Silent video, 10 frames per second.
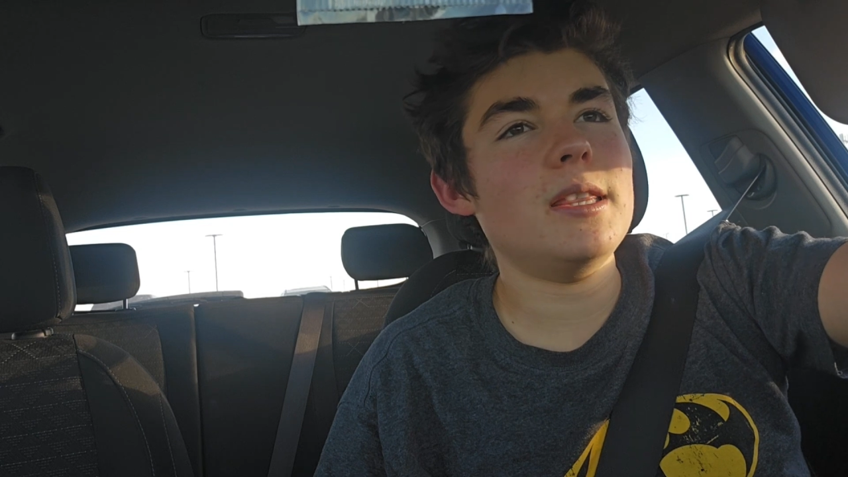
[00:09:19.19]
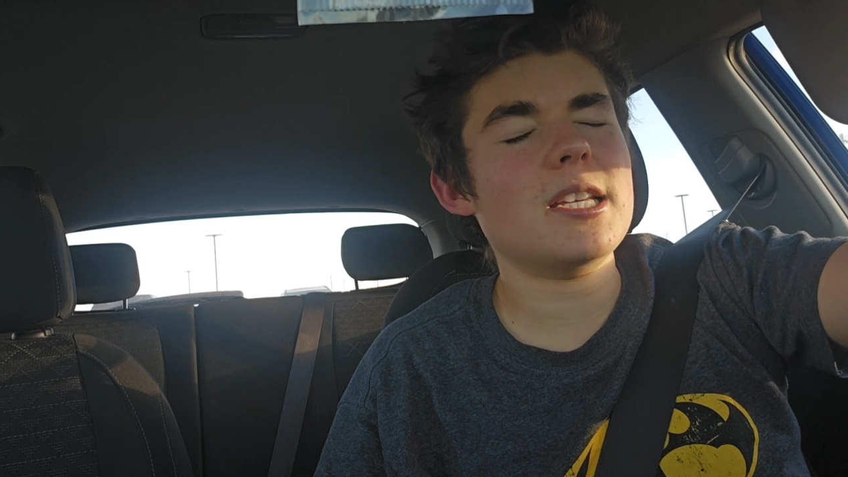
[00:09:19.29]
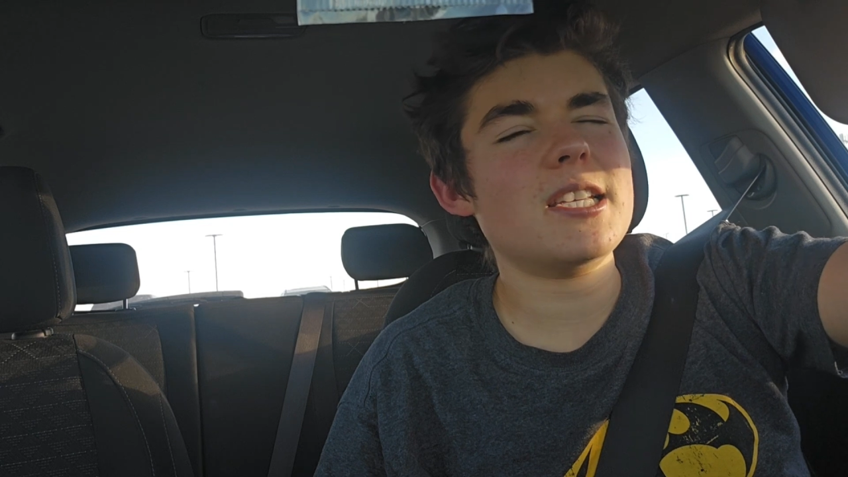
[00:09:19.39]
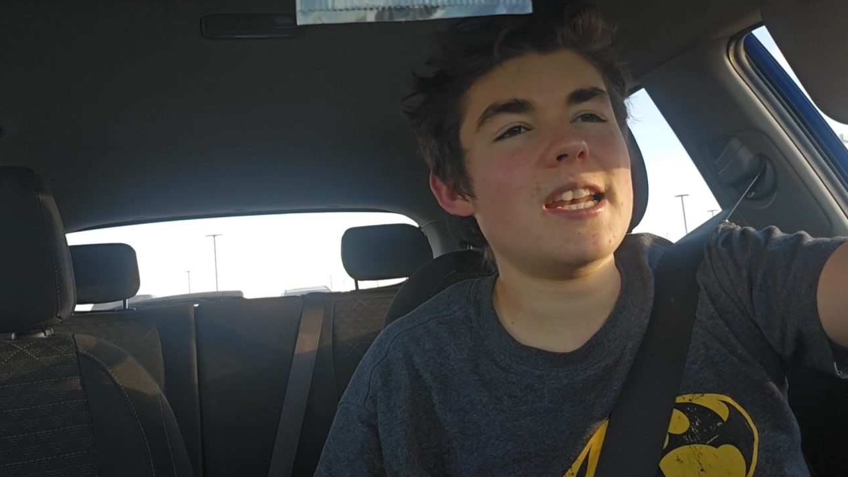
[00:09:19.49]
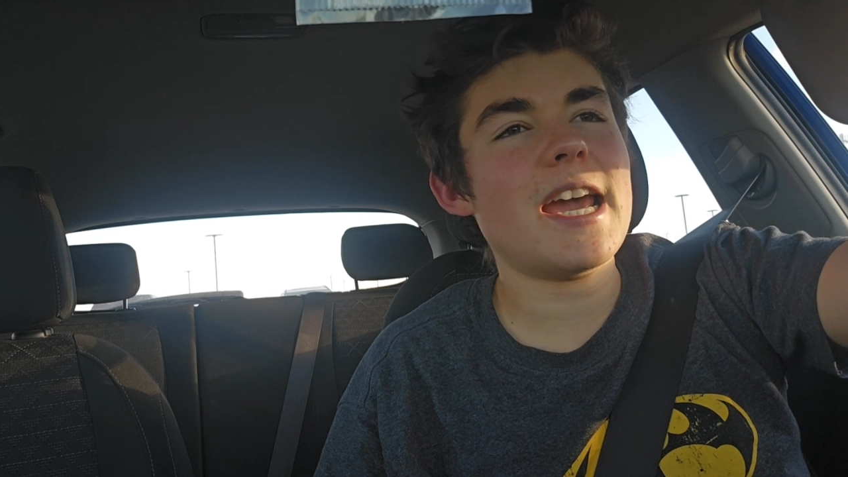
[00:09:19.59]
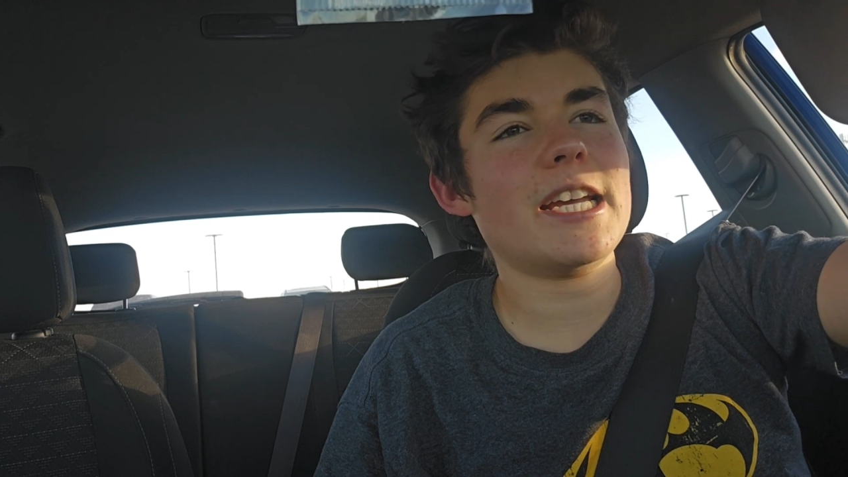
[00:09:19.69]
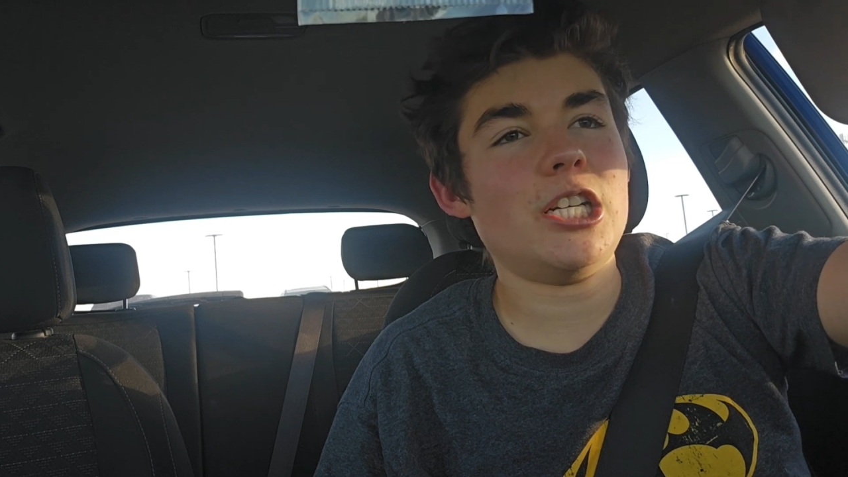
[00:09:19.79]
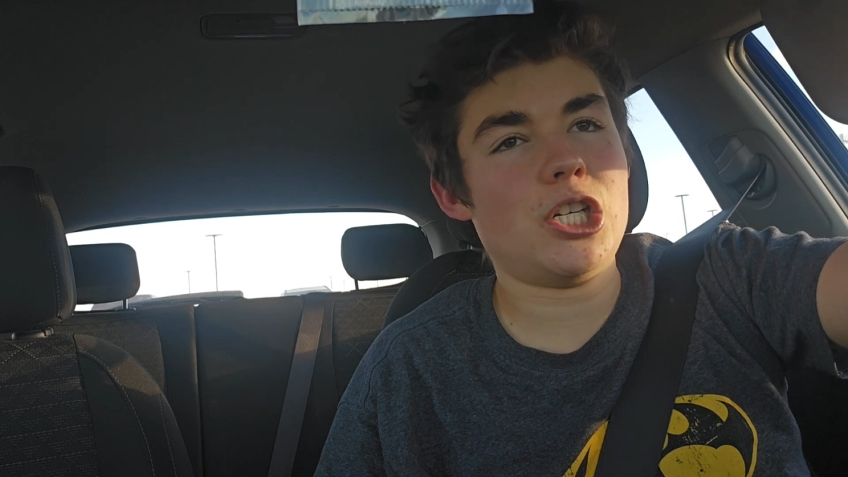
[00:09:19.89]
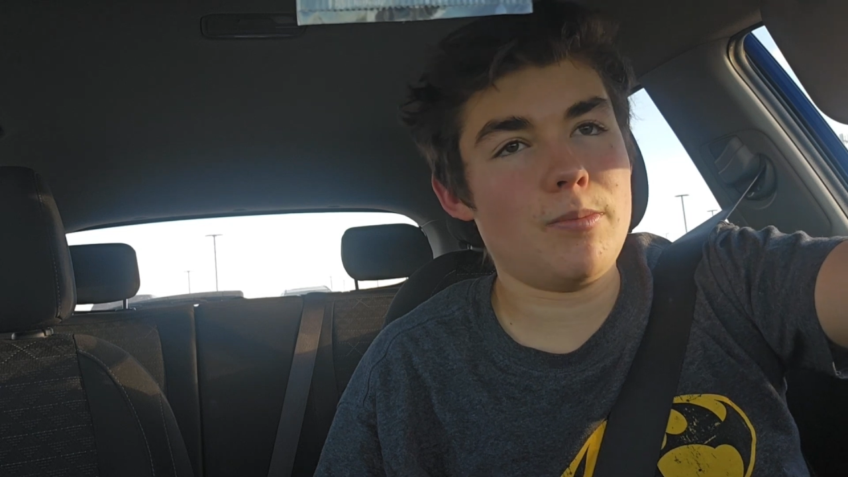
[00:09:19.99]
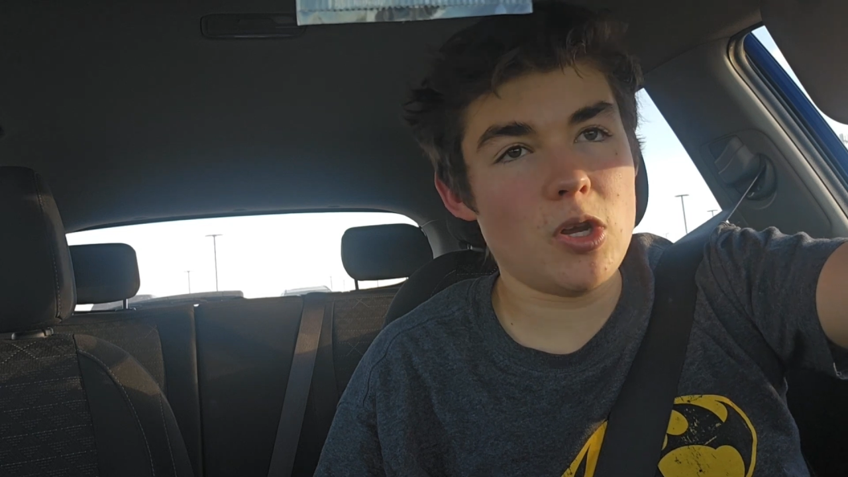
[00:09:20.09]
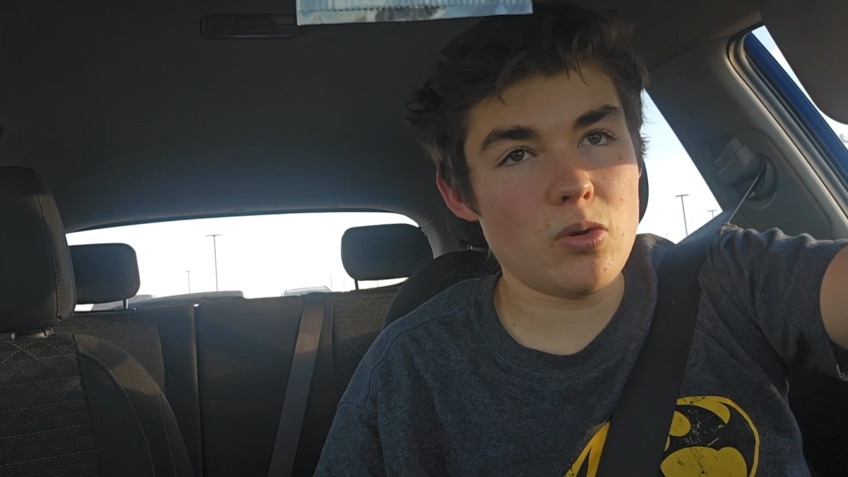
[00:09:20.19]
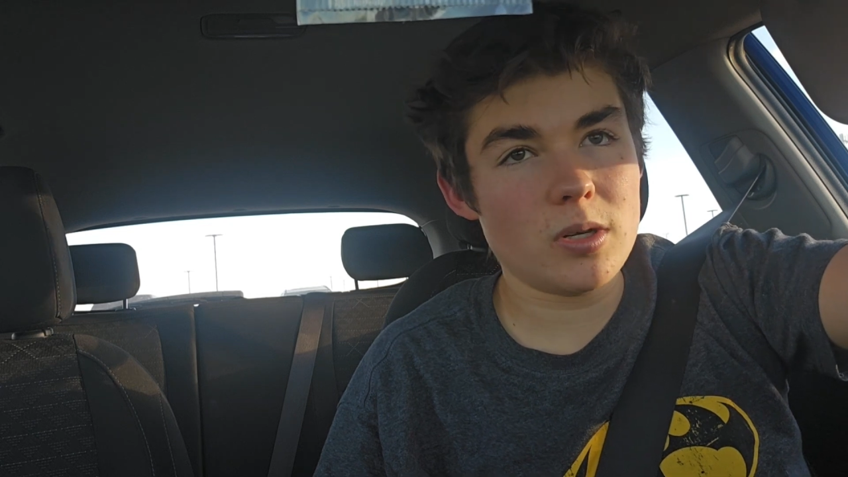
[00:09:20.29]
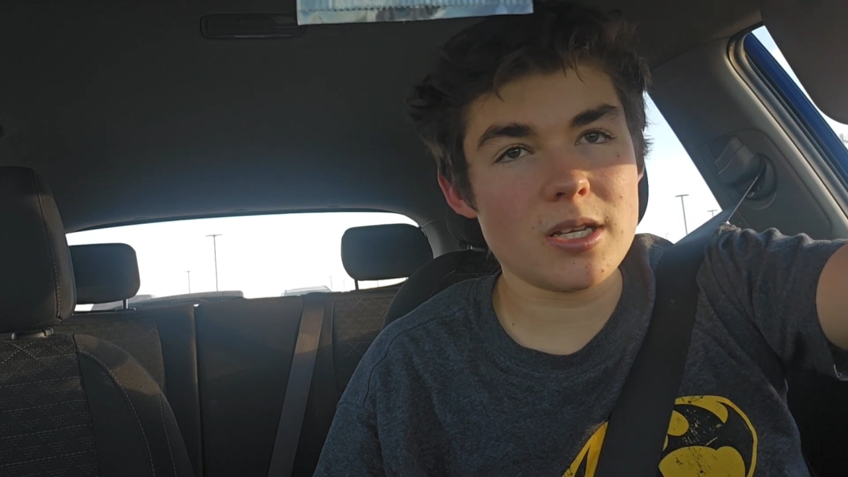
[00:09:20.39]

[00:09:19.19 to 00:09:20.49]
the snackish mood.